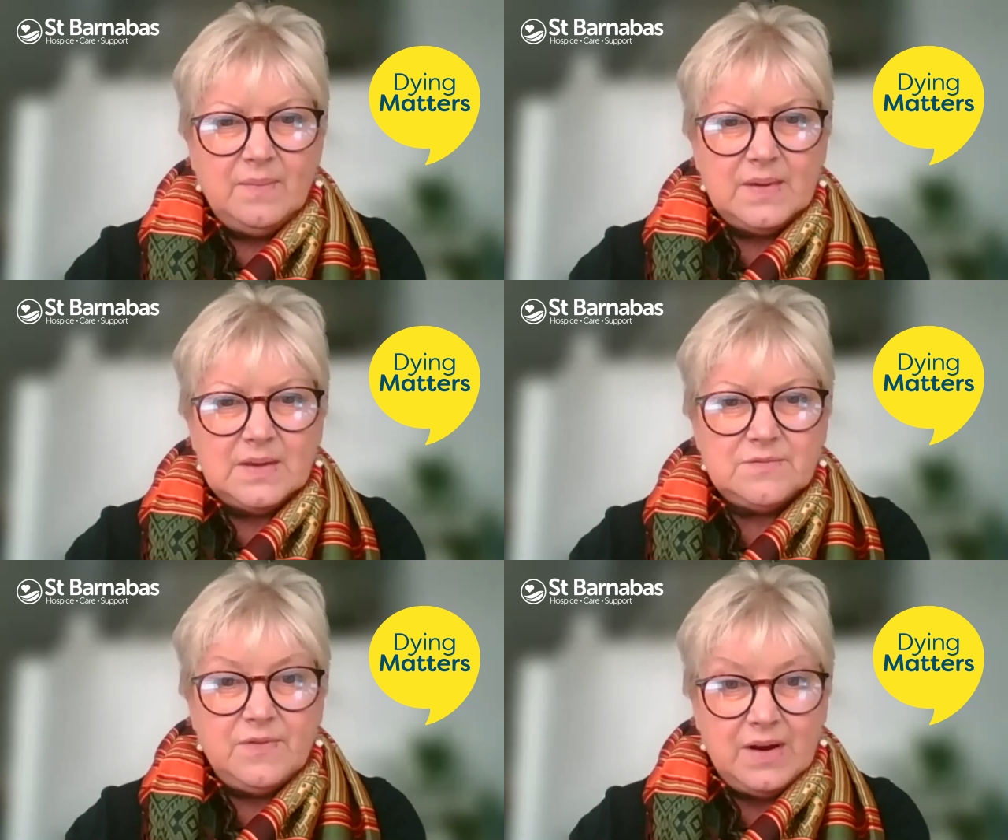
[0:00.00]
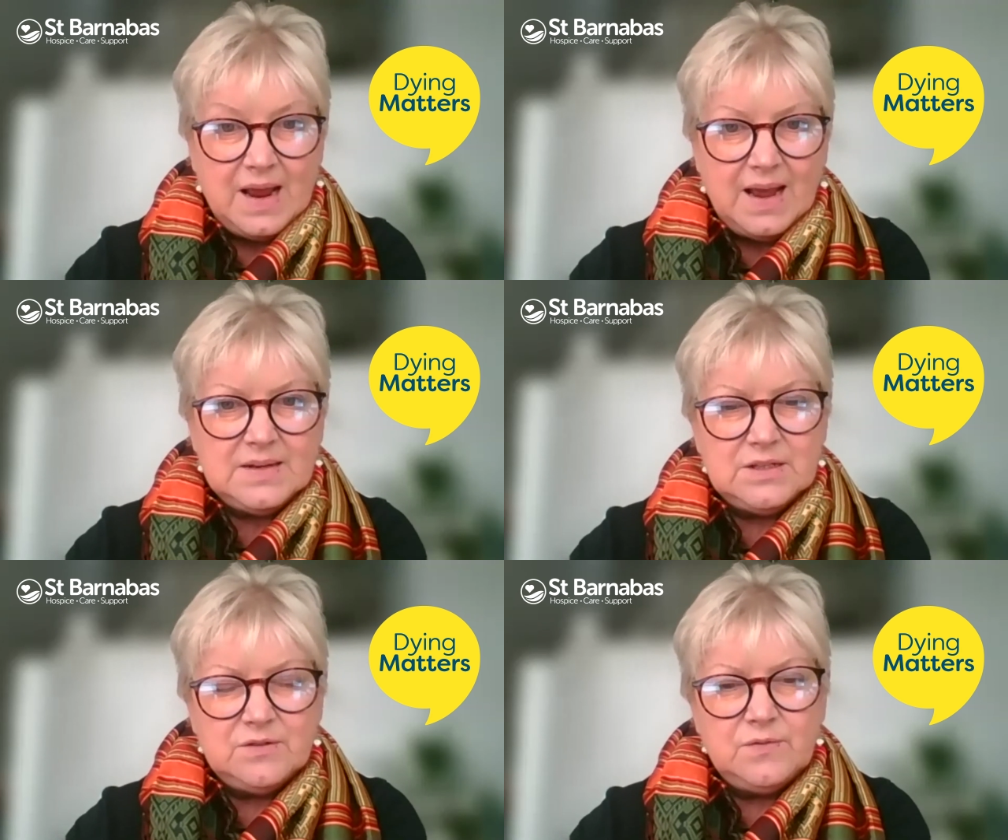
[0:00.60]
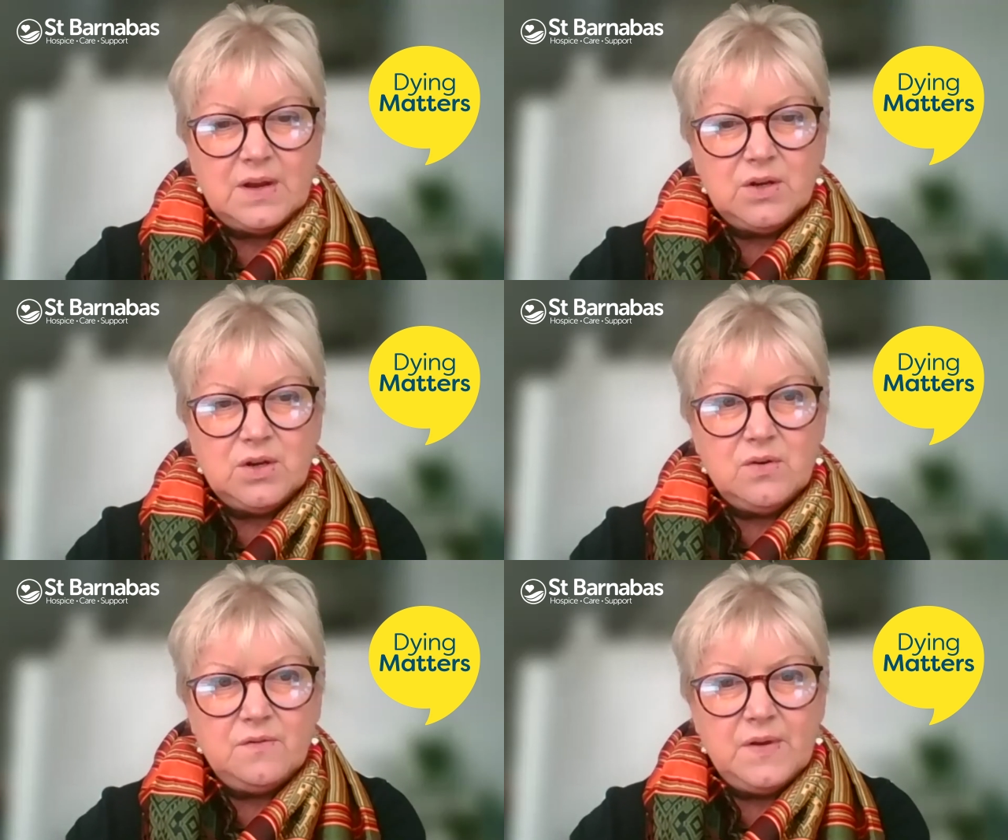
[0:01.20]
is very active and
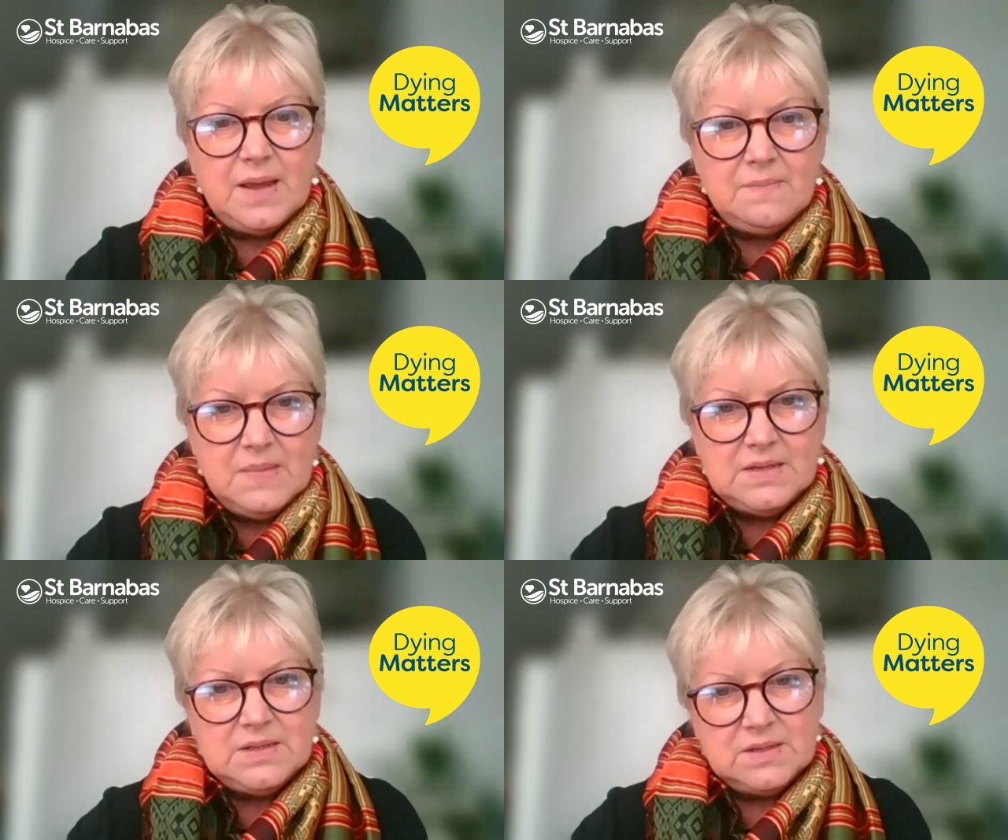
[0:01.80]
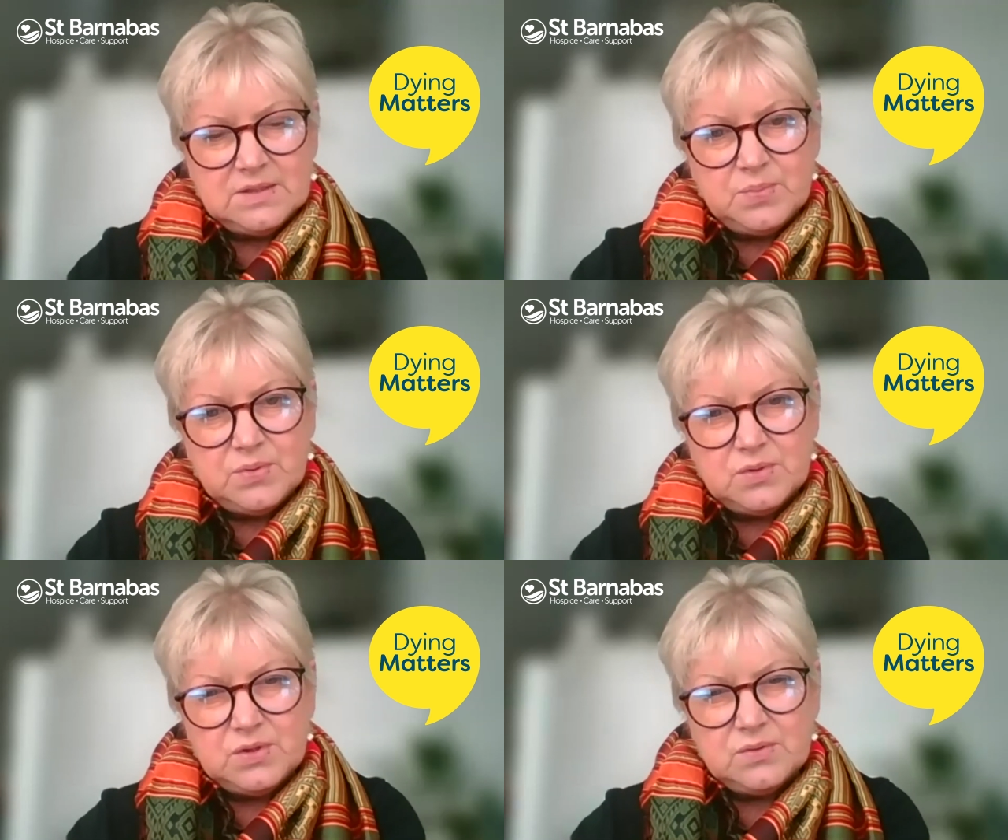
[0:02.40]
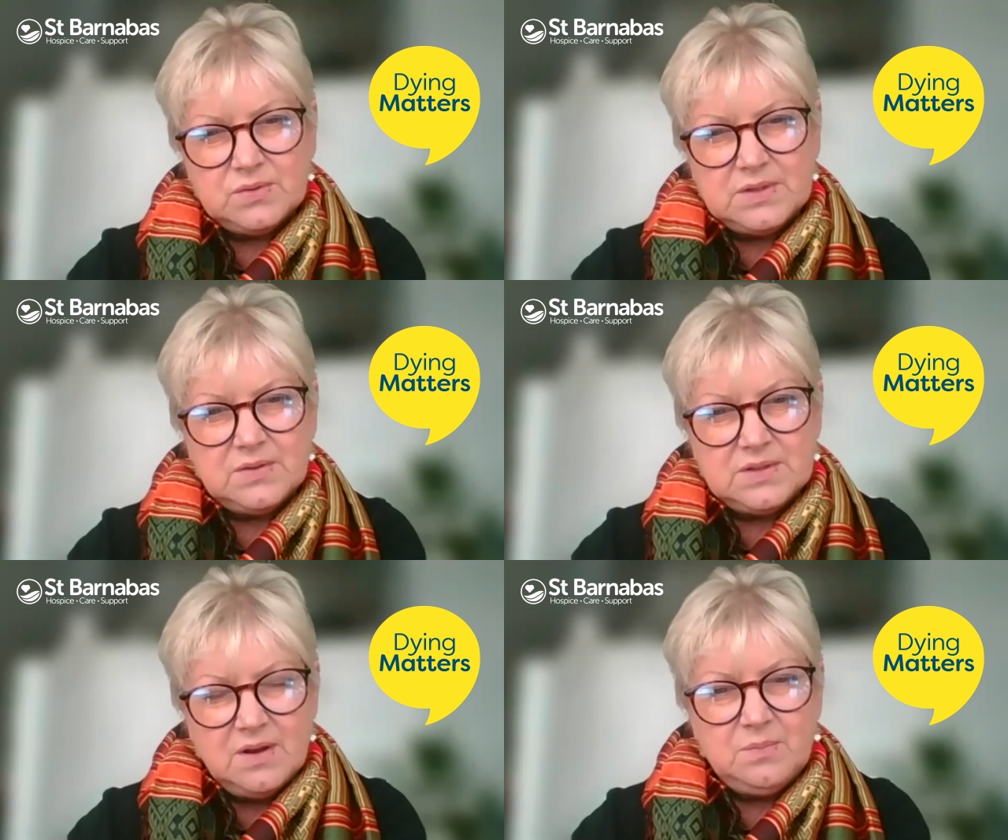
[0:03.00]
can offer immediate support and also
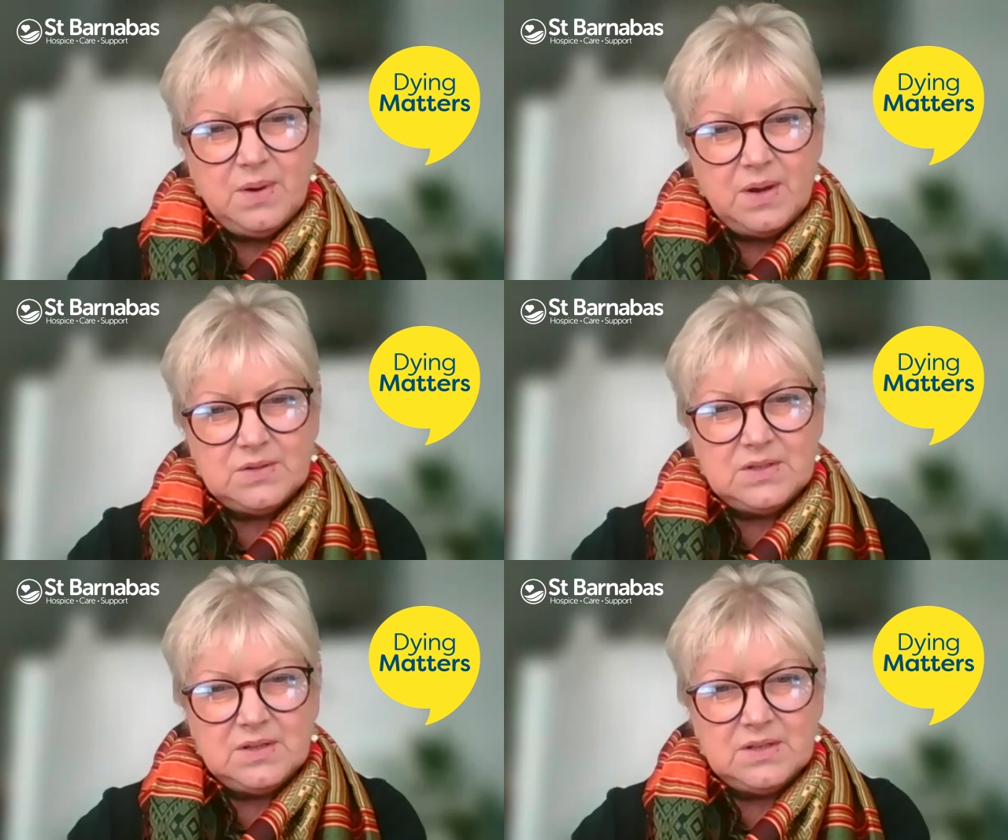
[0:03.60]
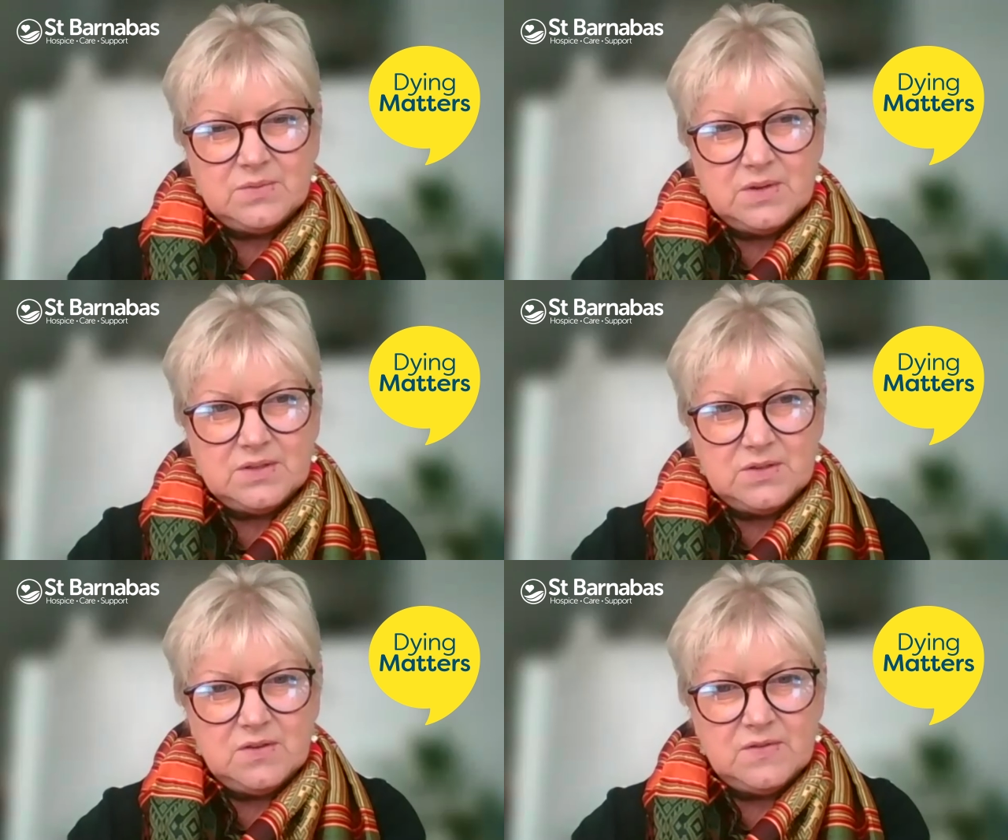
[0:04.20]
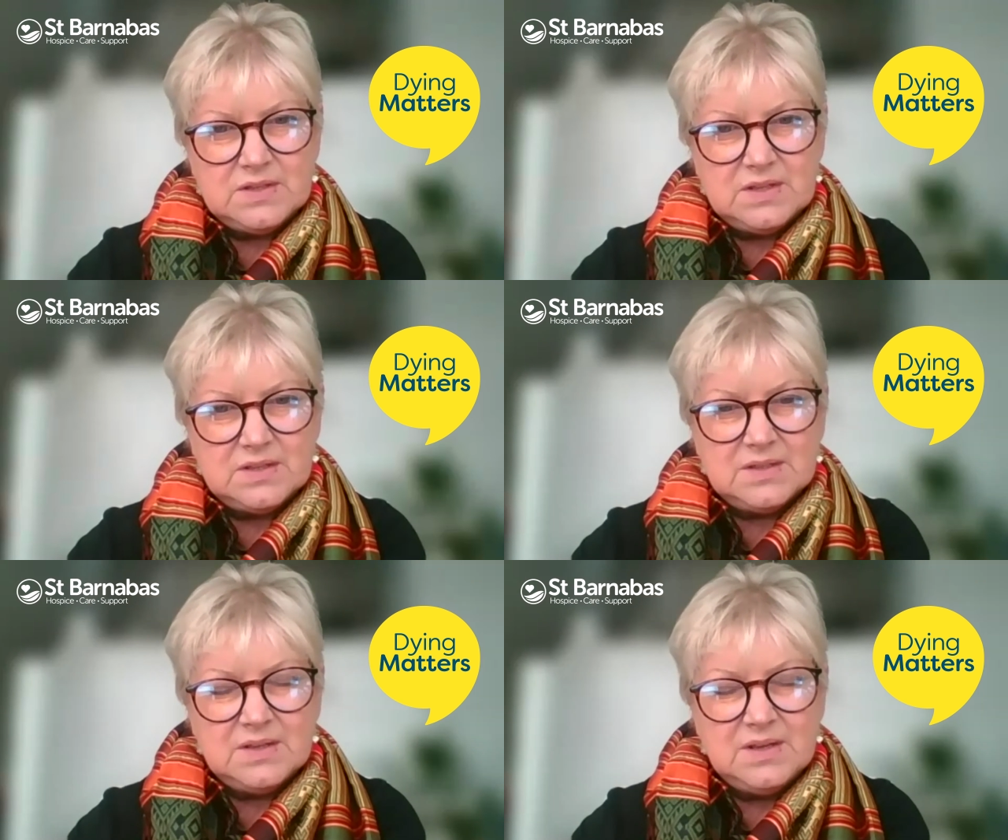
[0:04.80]
signposting into our
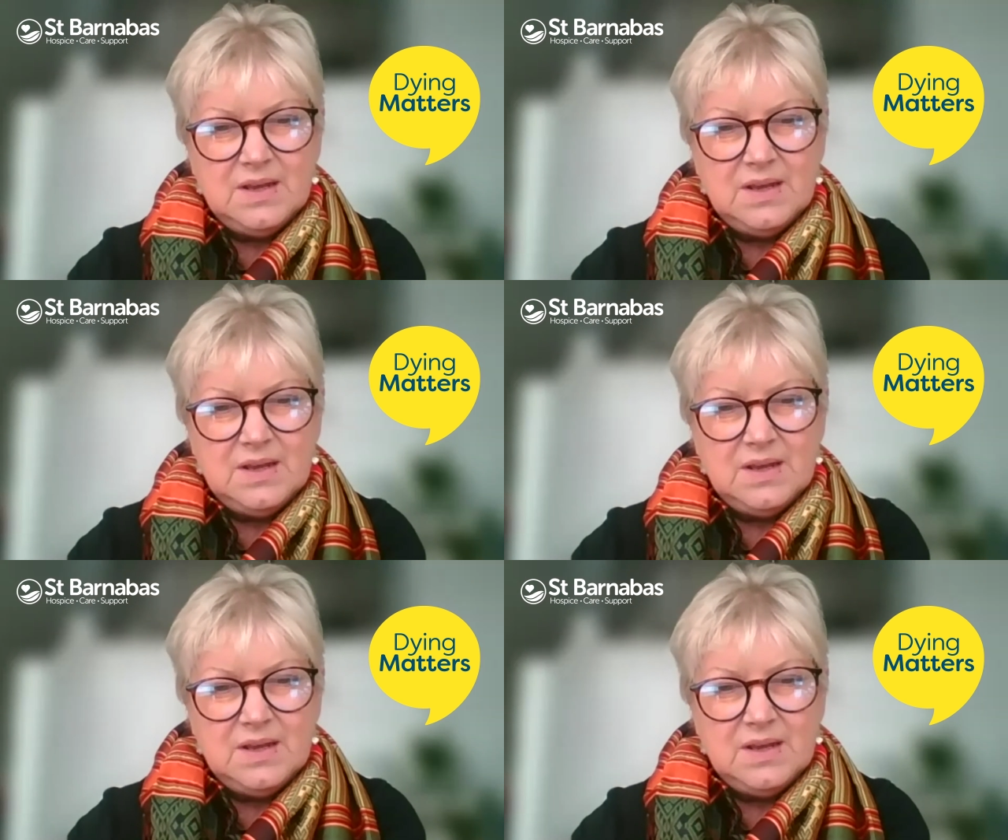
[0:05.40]
services.